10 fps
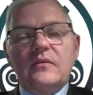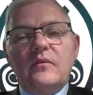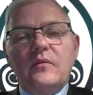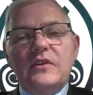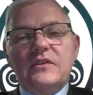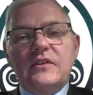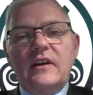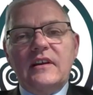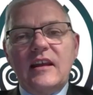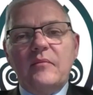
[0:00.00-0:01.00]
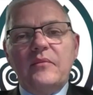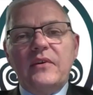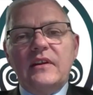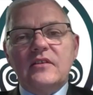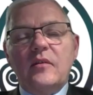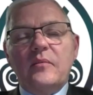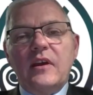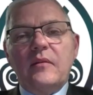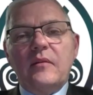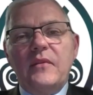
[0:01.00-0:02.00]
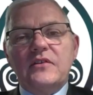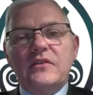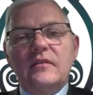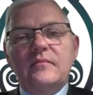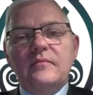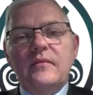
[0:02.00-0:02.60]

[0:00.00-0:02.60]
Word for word: which are a temporary stopgap measure.